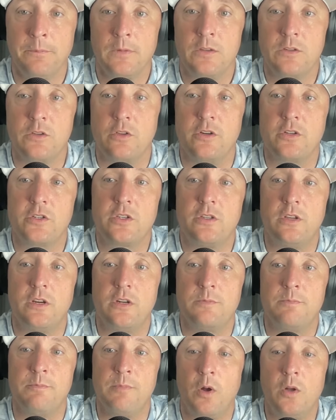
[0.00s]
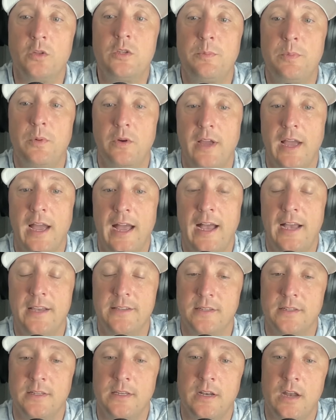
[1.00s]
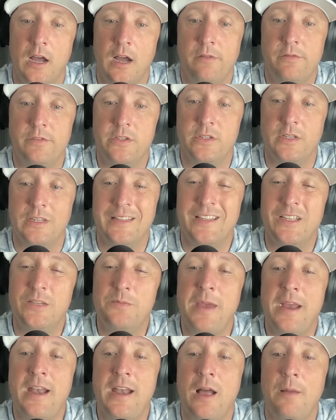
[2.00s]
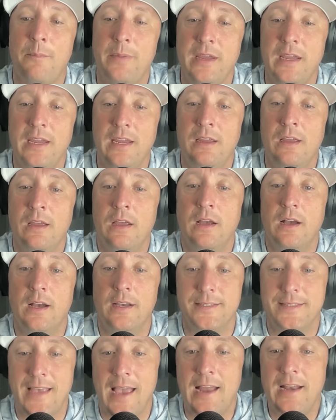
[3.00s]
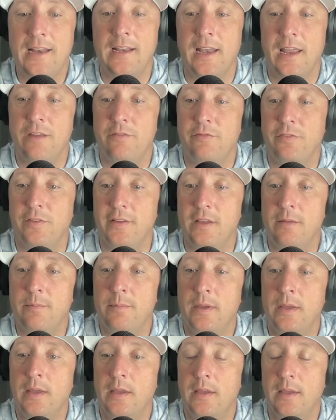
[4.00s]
So there's multiple guys, and then obviously this may not be a signing day flip,